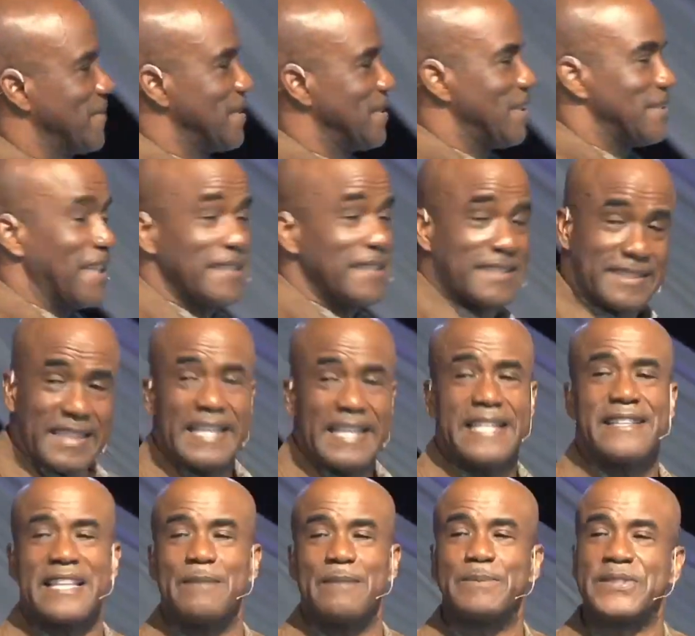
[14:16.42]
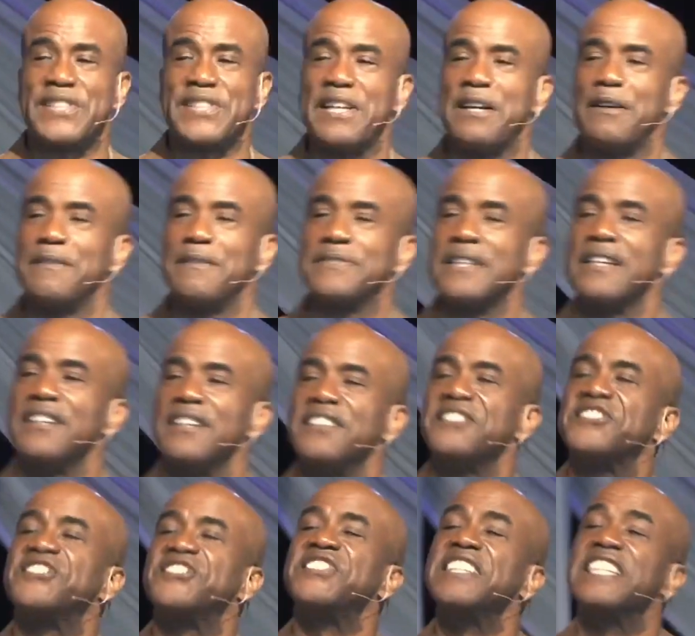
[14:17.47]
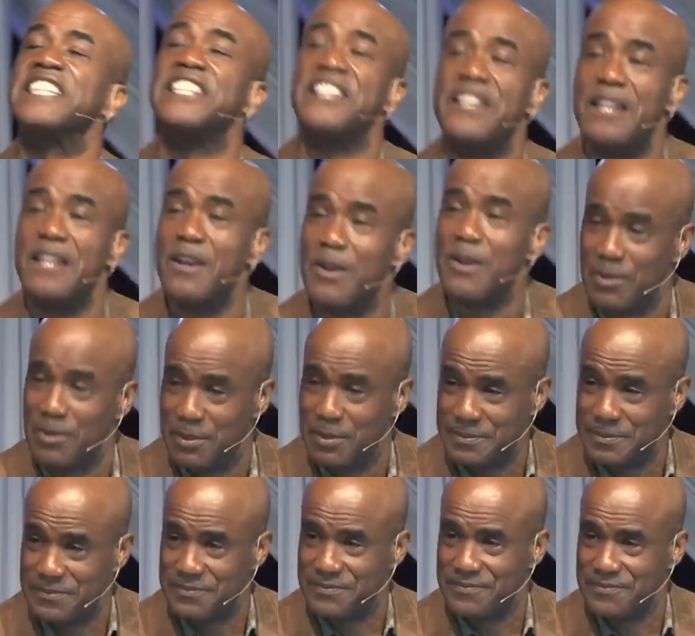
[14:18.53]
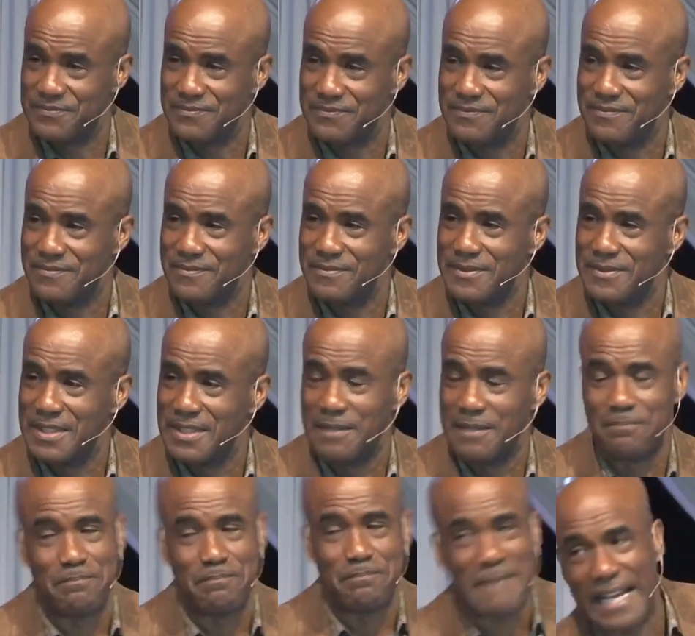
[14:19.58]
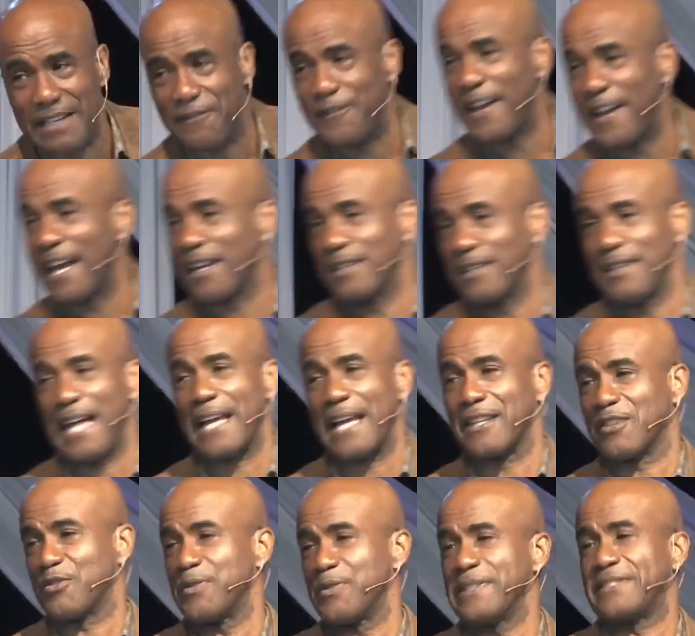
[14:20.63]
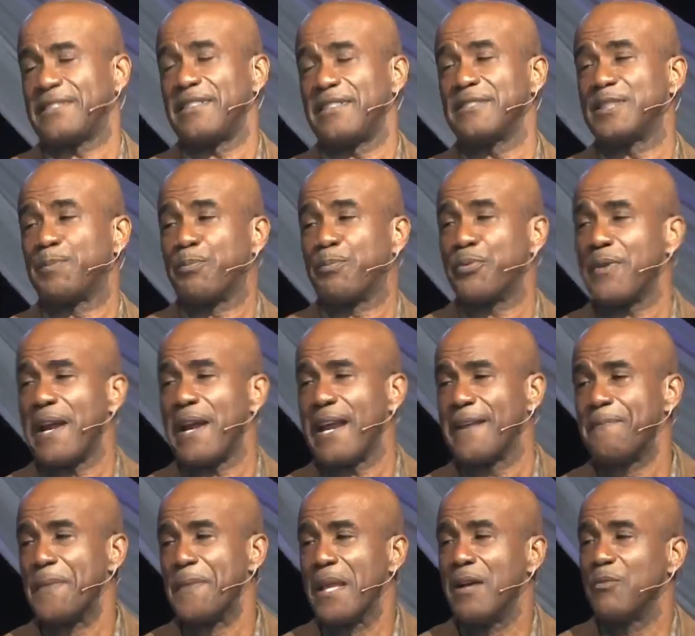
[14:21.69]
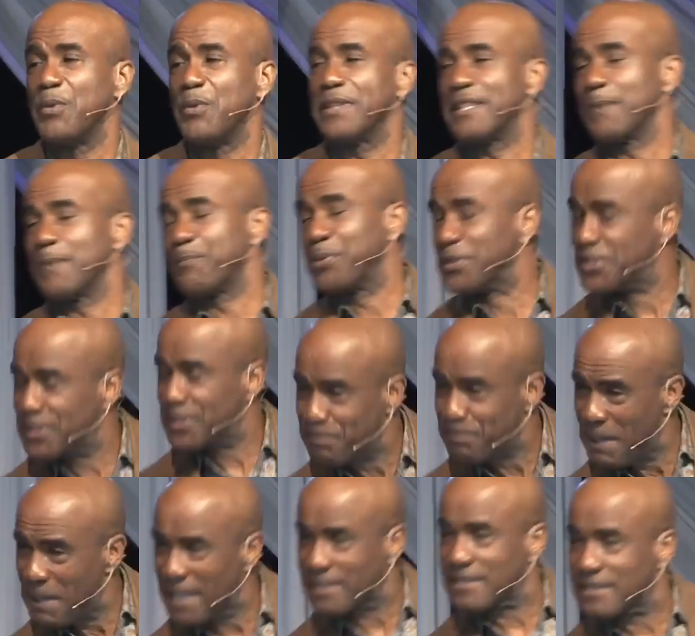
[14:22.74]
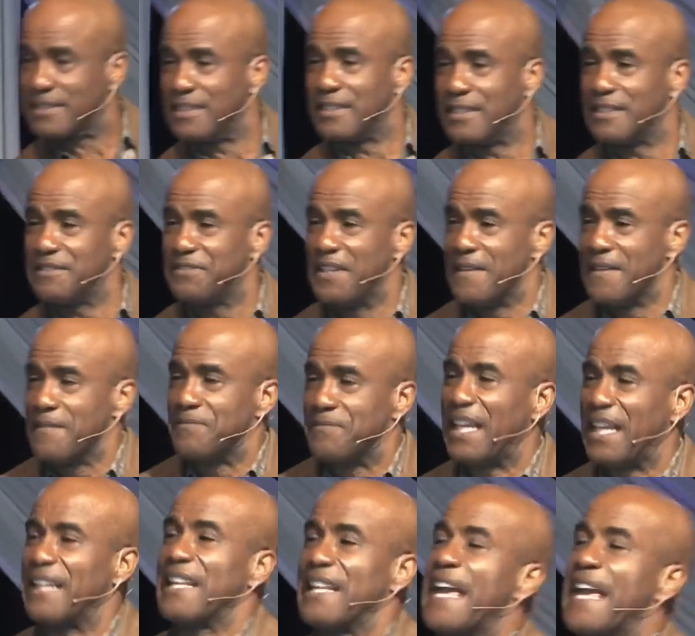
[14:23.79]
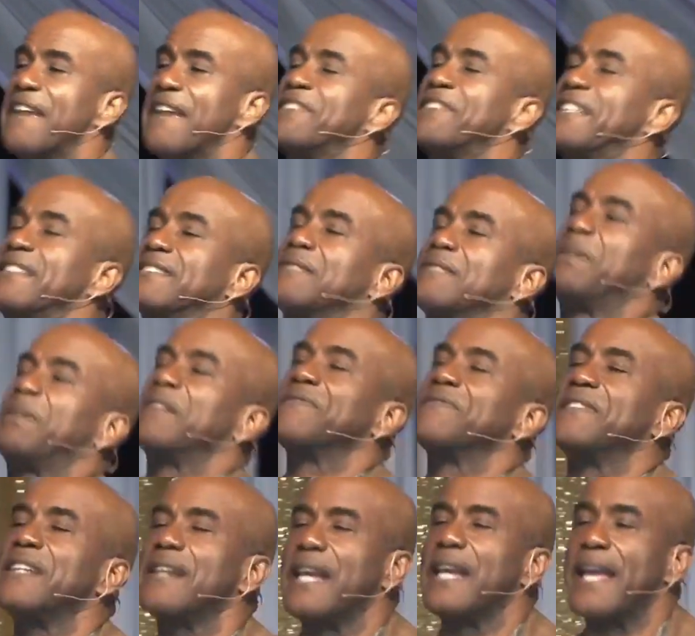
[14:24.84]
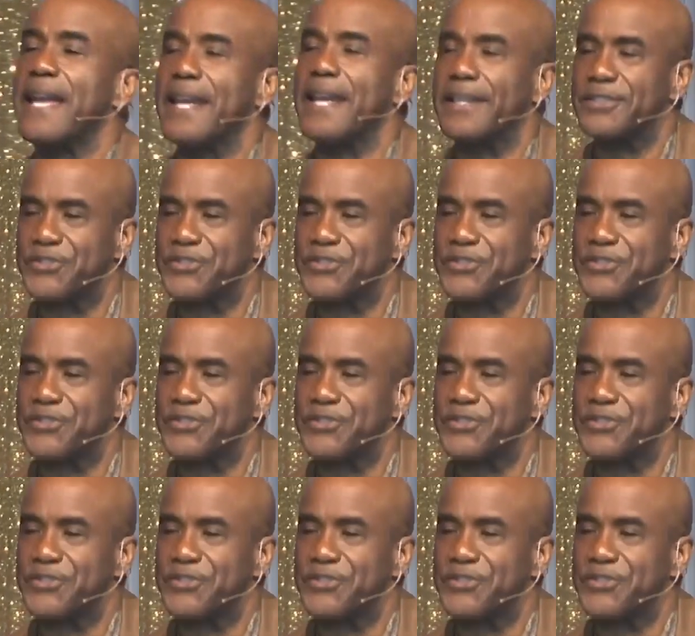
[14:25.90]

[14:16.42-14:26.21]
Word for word: They see themselves sitting low. Matter of fact, a lot of Christians pray with the perspective that heaven is above their heads.